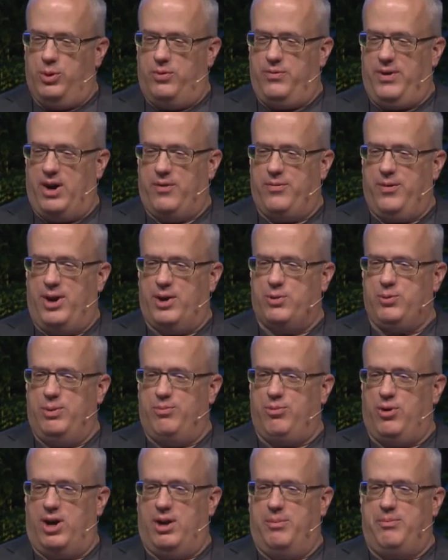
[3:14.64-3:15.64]
So with Firefox,
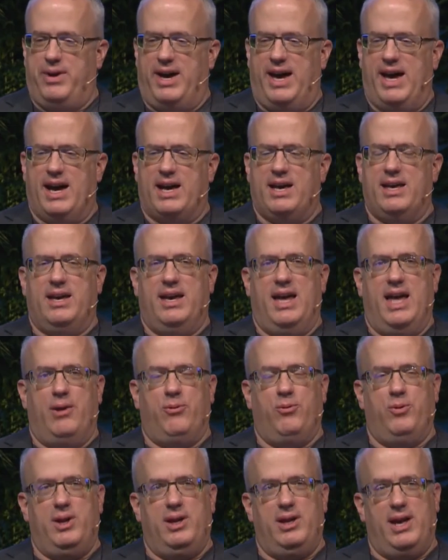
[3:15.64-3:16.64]
we brought it back,
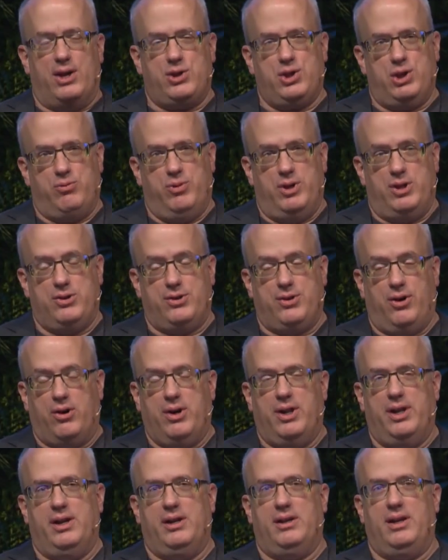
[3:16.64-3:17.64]
and we actually
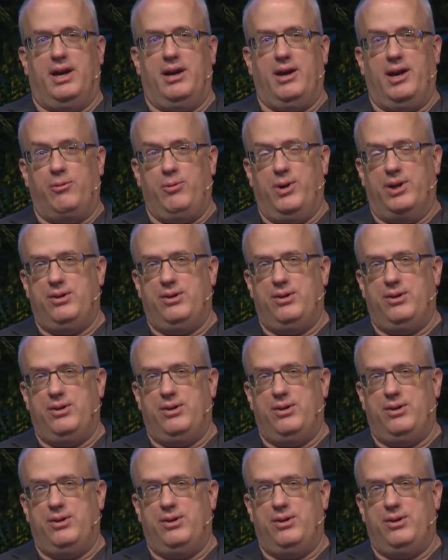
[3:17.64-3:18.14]
restarted it. I